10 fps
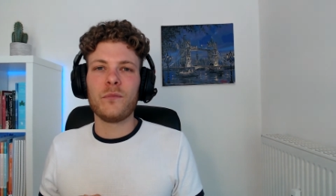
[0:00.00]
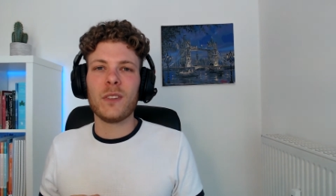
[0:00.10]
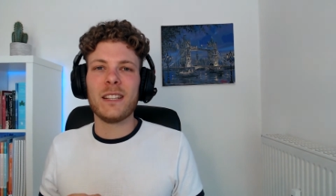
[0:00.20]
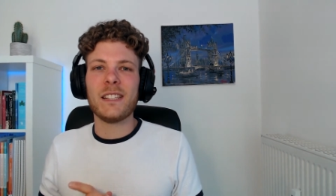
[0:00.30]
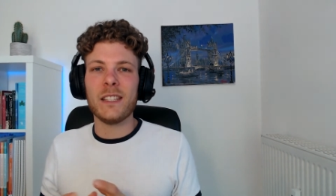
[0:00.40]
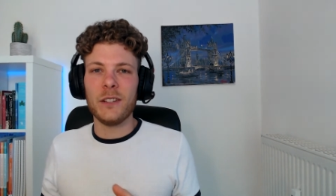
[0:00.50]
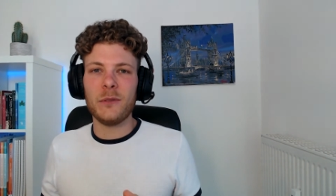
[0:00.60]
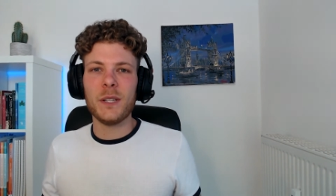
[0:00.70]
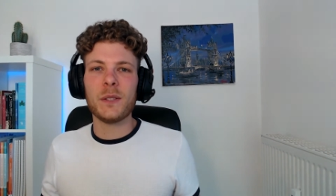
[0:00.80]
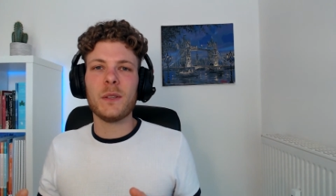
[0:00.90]

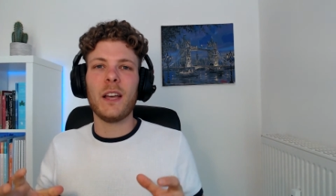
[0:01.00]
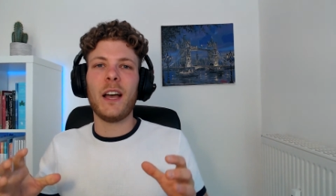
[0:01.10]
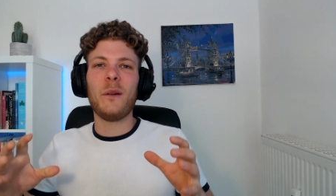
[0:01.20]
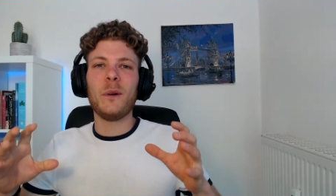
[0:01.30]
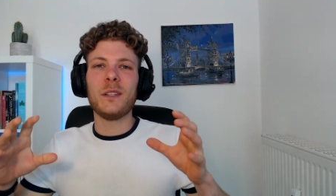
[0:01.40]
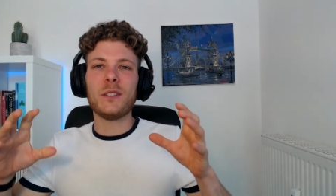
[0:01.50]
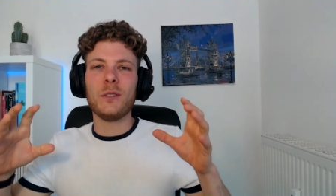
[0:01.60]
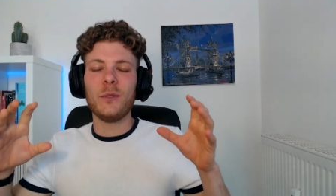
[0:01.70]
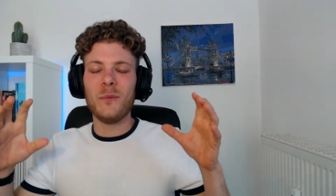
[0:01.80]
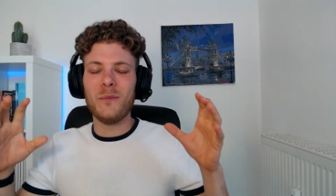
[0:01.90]
series, I want to
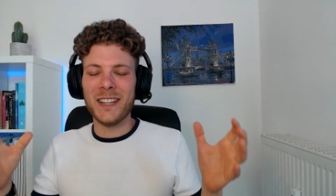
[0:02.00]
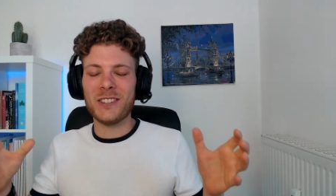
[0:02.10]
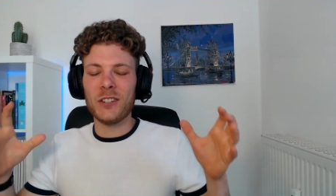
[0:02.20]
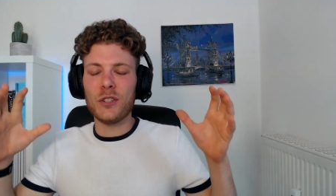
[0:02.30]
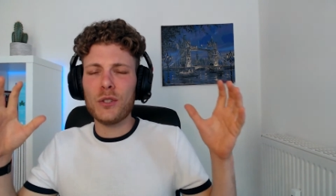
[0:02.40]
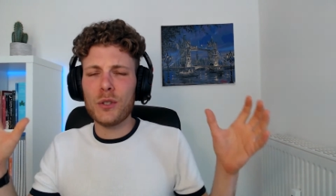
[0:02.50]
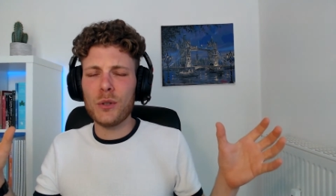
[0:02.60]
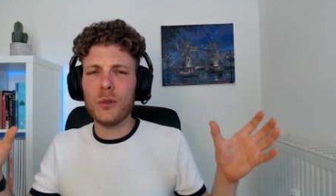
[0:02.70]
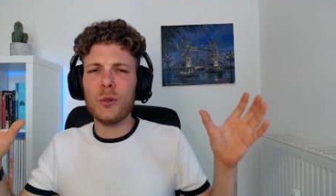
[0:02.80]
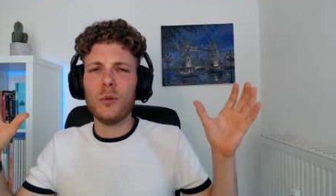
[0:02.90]
mention
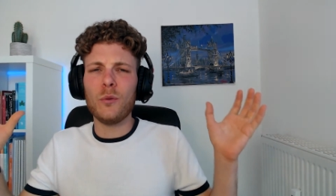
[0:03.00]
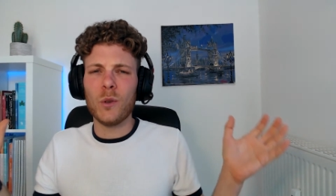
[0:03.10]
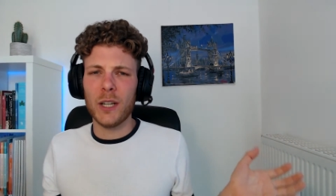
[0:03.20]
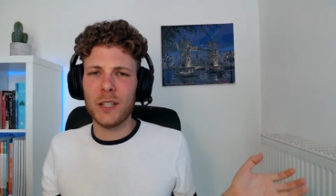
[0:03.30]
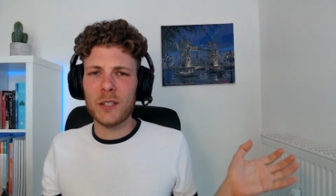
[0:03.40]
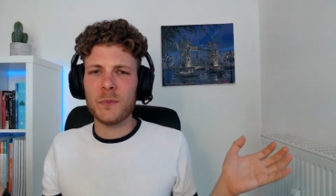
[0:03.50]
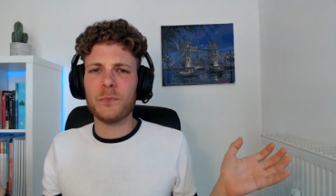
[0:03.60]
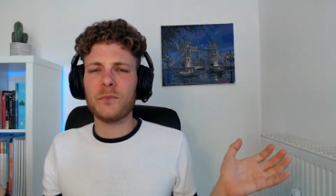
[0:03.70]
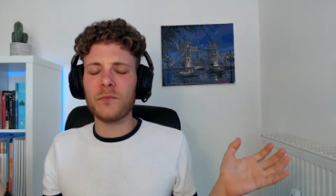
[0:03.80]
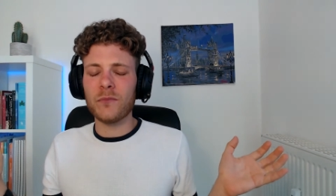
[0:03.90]
two words
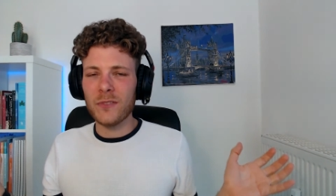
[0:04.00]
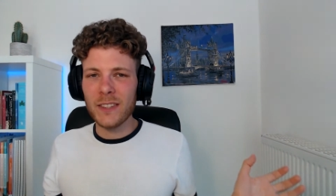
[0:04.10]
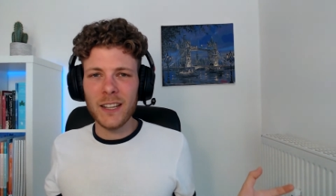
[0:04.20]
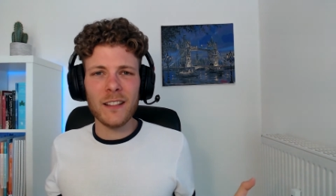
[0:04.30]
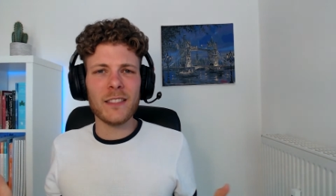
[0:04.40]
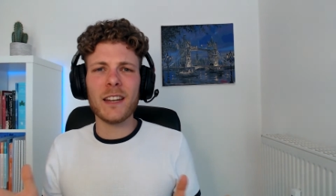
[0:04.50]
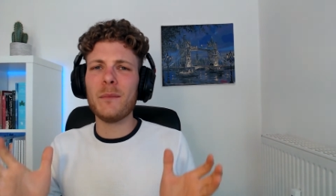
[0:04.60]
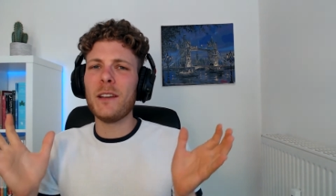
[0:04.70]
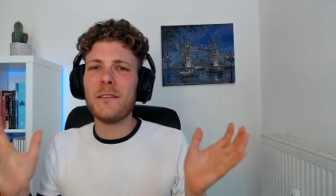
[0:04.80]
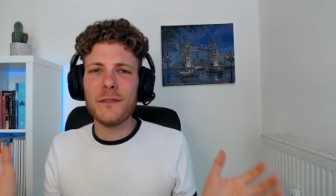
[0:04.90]
that are my
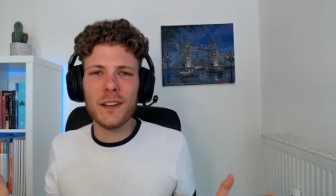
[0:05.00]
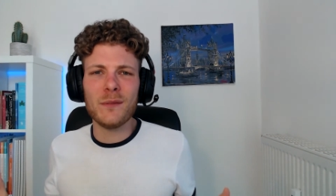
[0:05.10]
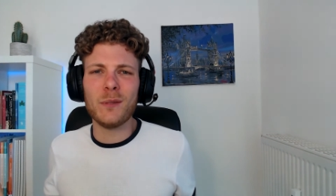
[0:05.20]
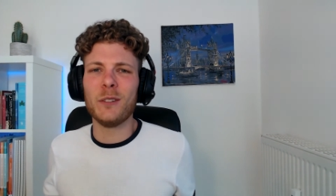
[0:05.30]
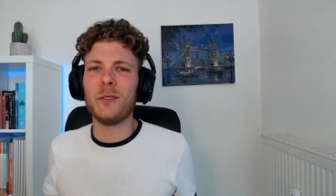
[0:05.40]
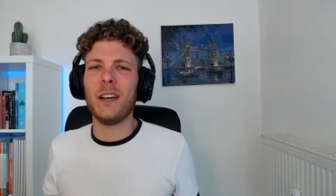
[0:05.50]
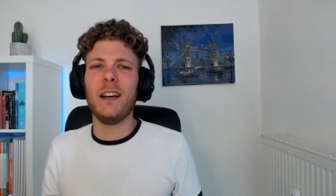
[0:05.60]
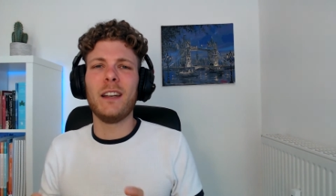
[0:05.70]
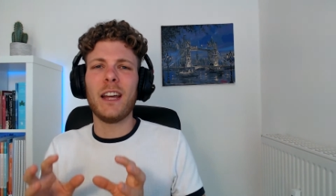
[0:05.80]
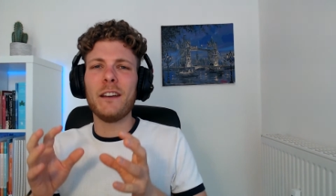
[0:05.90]
favorite and
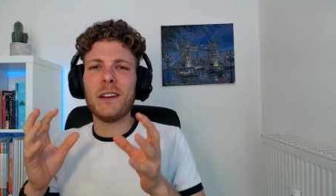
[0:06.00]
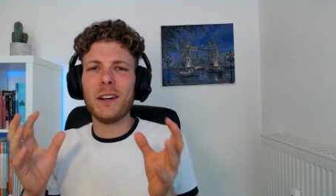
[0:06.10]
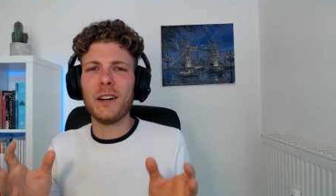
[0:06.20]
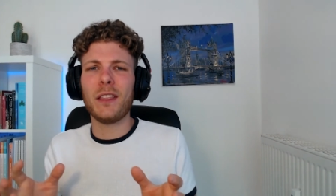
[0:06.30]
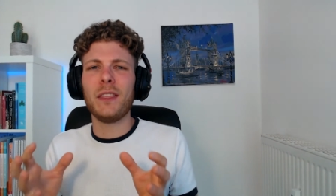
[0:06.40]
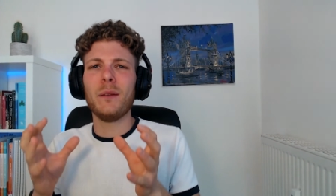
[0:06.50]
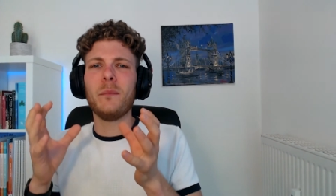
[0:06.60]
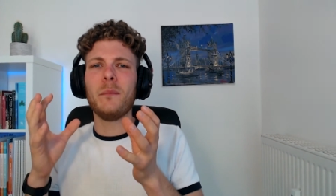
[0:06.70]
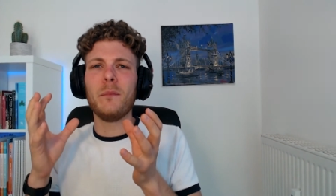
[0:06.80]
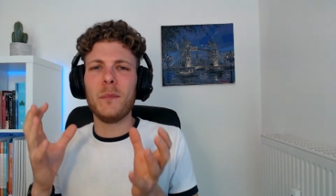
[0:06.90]
I've heard them
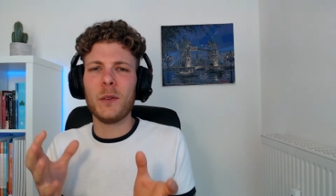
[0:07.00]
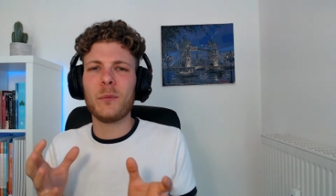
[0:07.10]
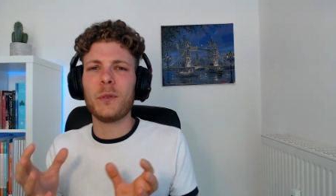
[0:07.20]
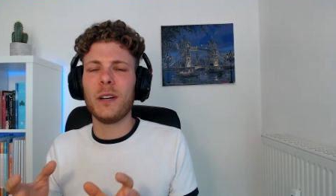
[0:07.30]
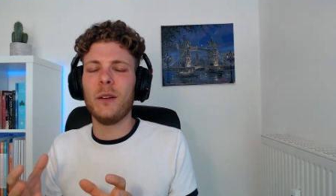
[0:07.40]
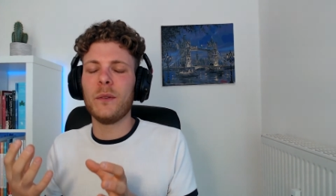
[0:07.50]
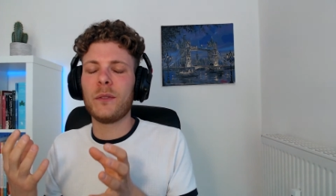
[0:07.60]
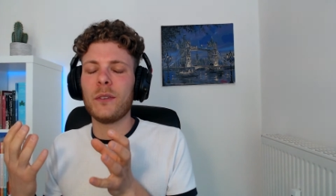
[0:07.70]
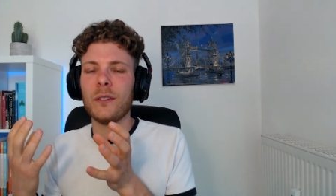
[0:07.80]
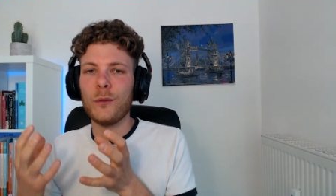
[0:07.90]
mispronounced
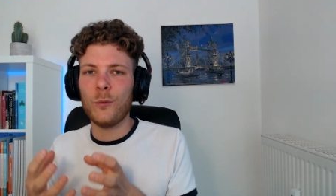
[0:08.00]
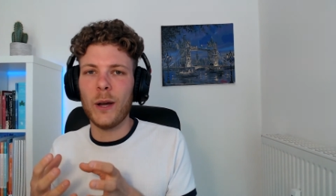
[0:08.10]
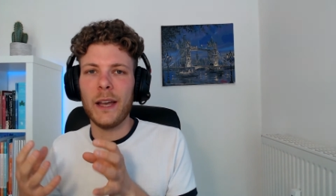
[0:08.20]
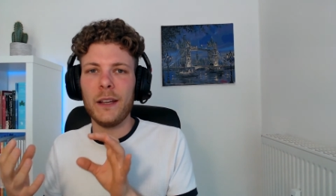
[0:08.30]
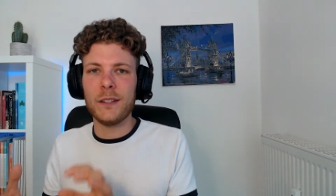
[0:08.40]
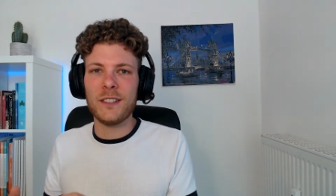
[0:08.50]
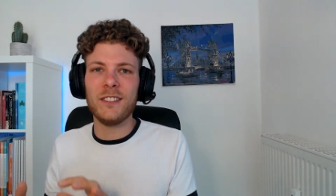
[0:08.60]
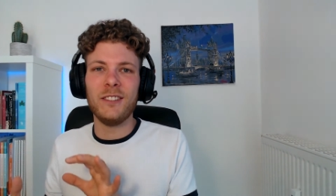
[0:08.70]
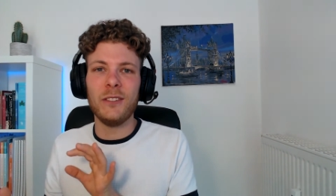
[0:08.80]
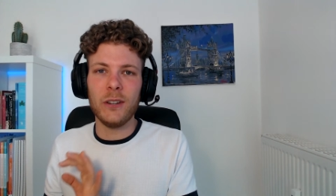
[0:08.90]
way
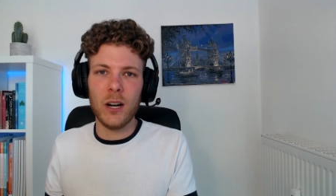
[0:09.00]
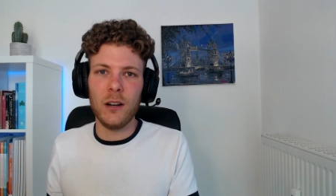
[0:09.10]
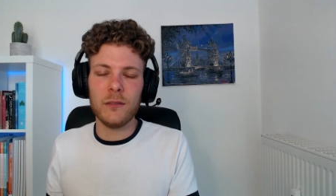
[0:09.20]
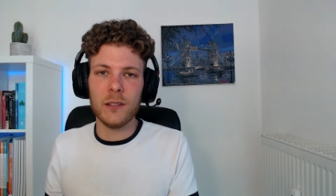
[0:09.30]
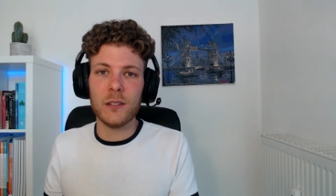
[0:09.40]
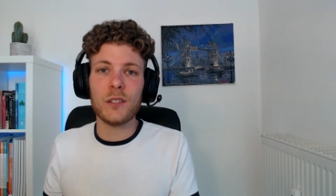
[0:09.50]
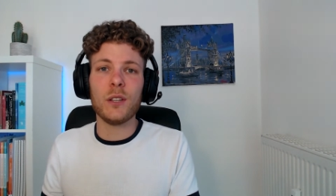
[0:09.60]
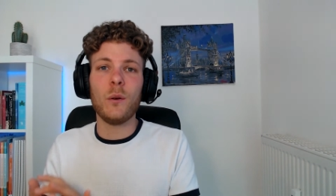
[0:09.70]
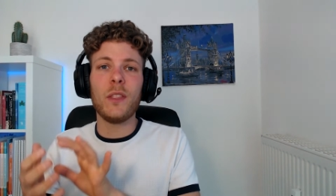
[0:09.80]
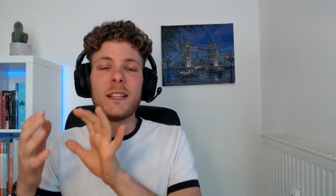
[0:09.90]
too often. So
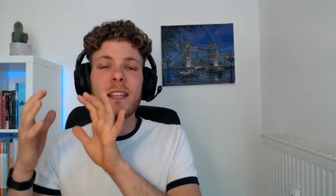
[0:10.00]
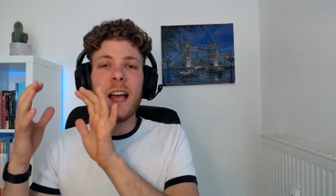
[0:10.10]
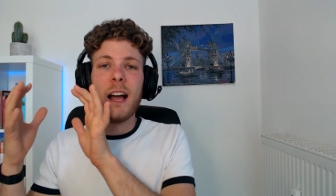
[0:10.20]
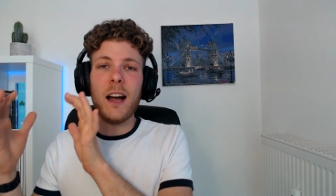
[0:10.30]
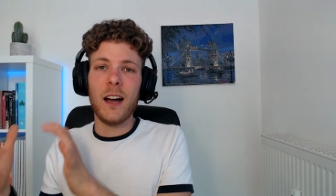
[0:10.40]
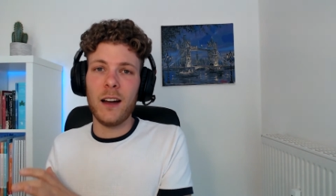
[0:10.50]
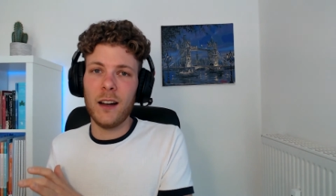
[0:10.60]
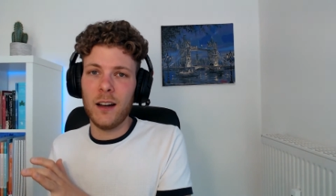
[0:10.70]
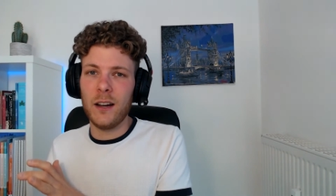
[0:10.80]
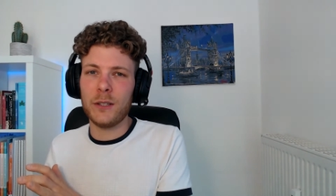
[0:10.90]
that's
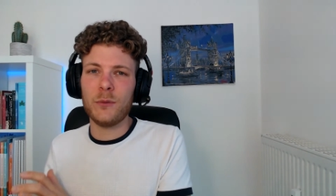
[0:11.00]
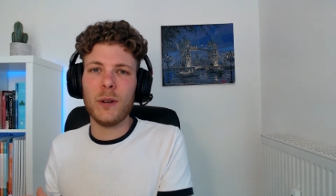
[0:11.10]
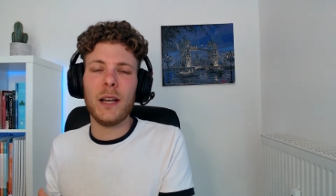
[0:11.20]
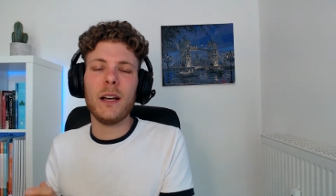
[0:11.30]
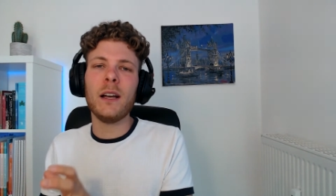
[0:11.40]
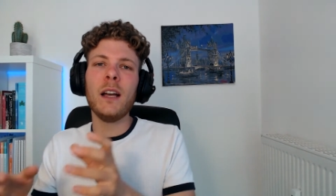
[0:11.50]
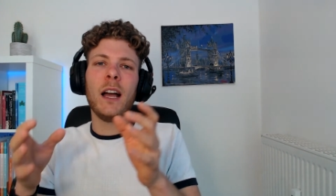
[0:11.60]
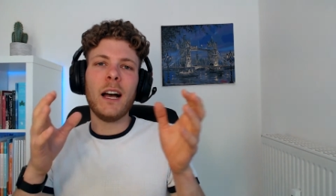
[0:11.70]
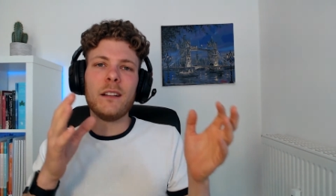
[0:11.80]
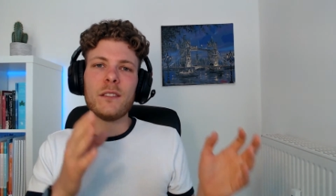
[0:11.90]
hardware
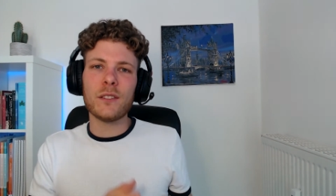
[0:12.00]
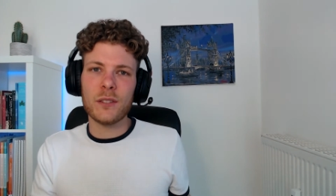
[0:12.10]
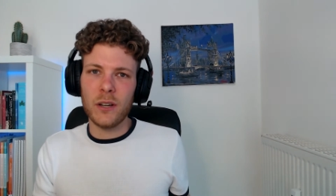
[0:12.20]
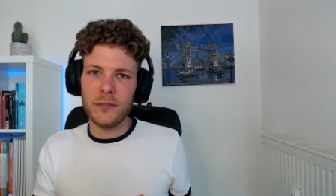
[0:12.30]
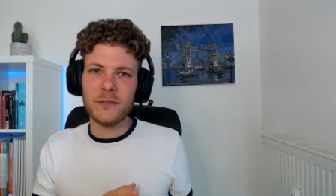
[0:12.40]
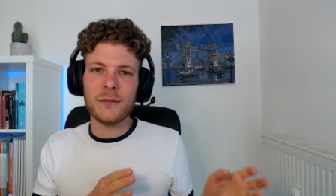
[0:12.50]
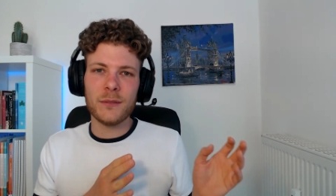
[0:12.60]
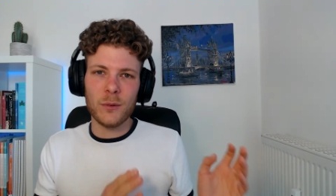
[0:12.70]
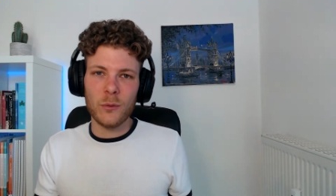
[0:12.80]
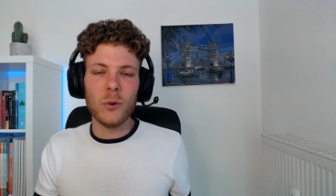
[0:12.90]
and
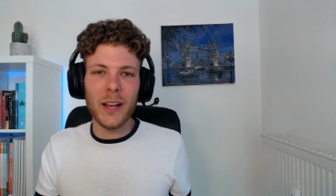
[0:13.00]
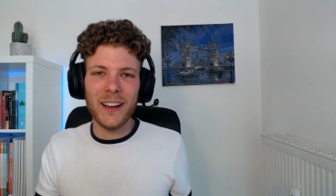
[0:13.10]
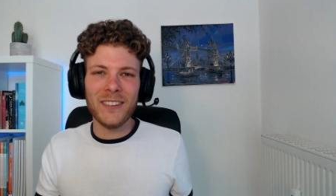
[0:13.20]
software.